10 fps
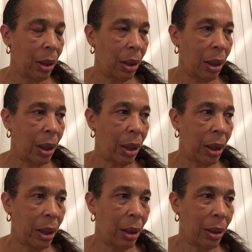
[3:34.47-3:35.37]

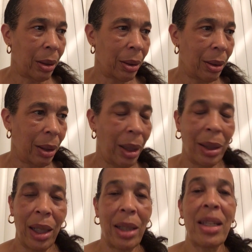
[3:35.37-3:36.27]

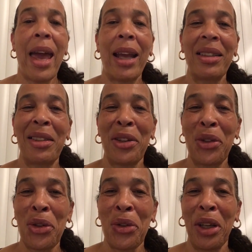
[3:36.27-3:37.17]
and attack the
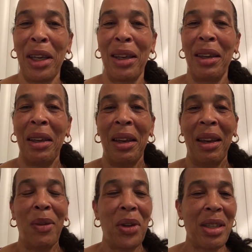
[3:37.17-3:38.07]
tree
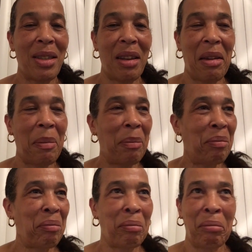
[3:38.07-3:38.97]
with some,